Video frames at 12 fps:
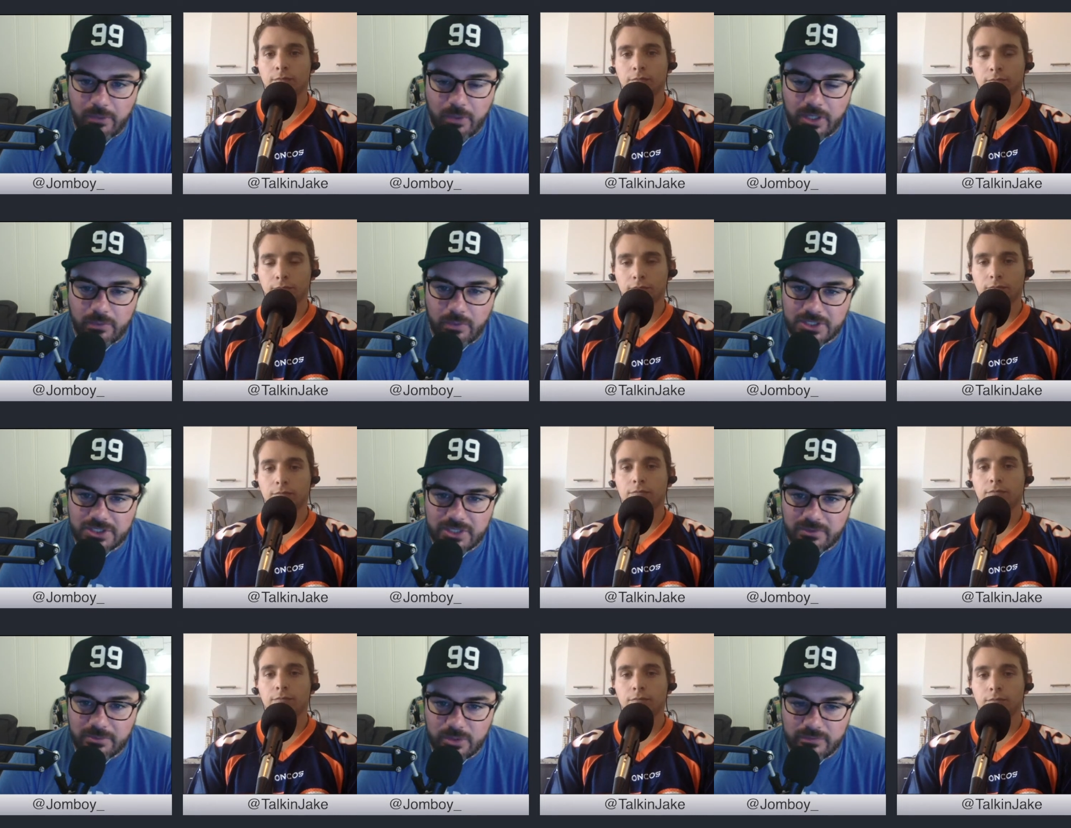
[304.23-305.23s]
Speaker 1: I wanted to watch
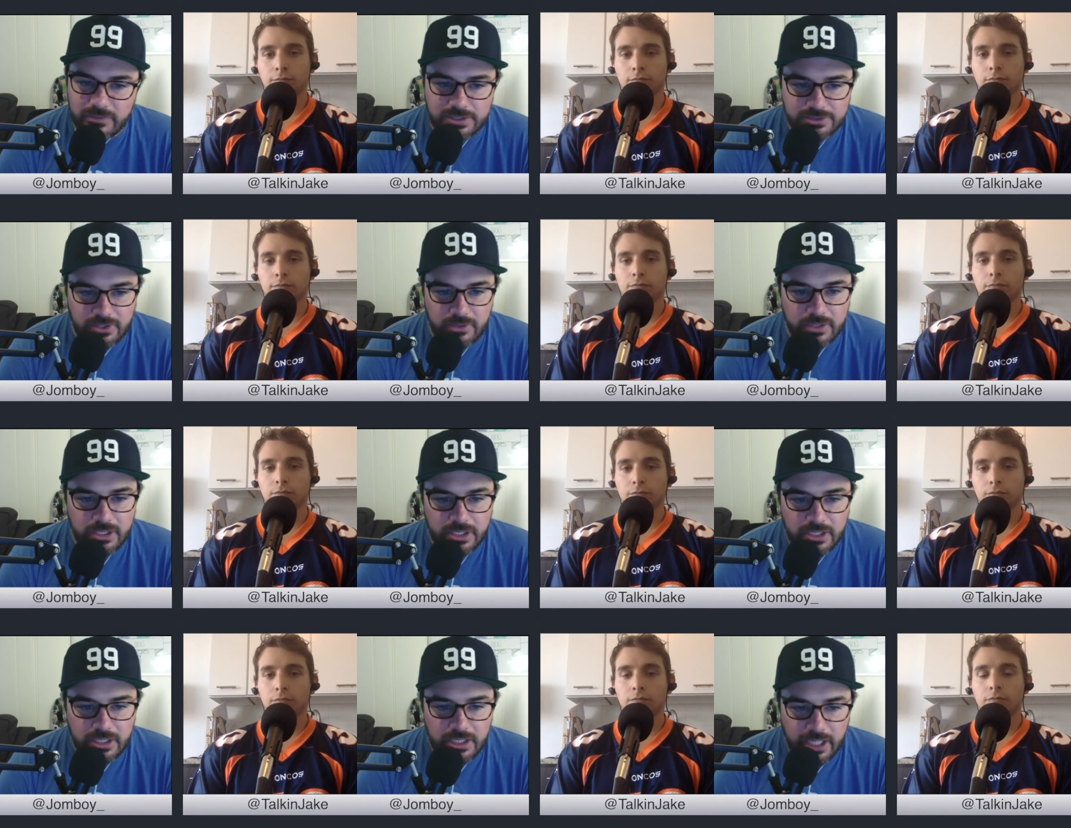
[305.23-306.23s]
every movie. So
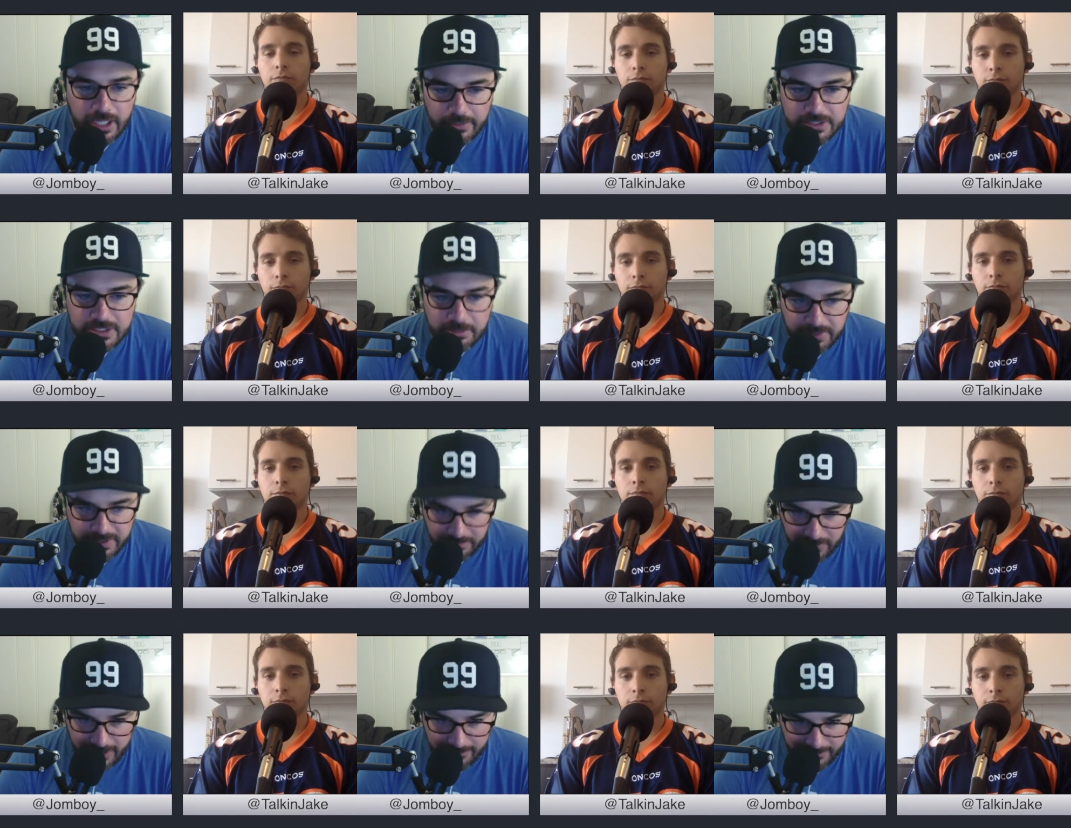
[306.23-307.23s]
I was a
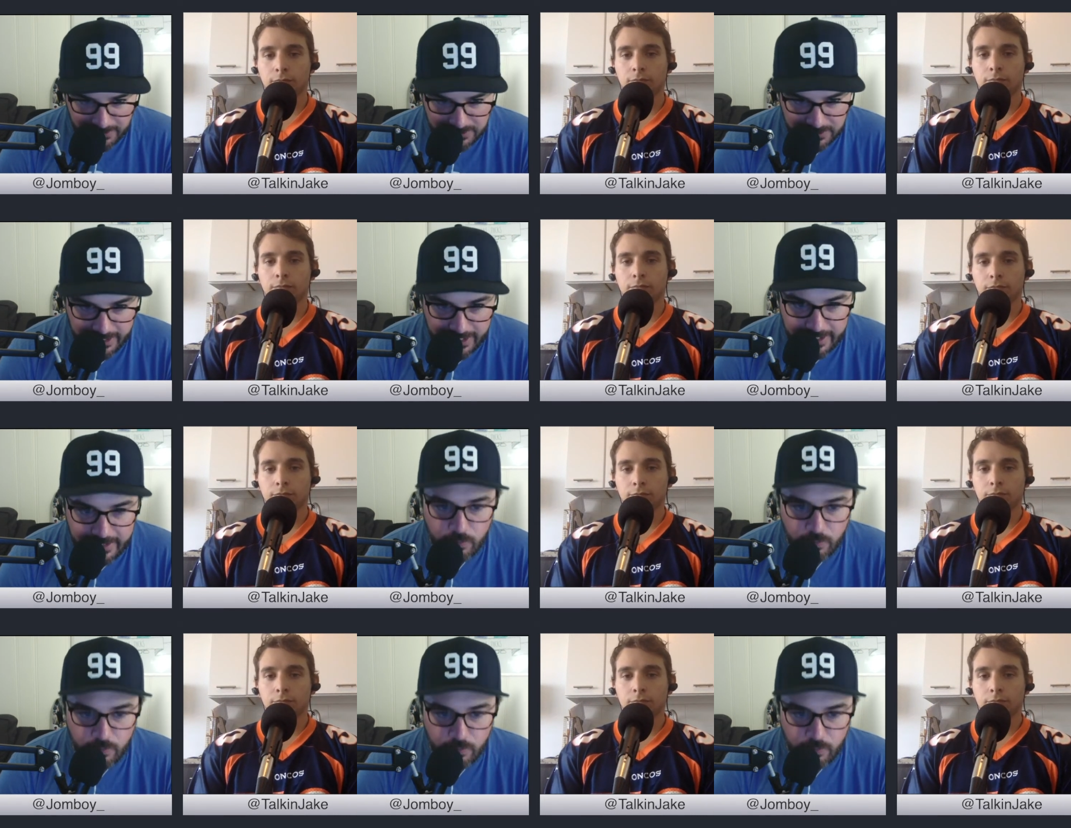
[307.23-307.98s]
big Blockbuster guy.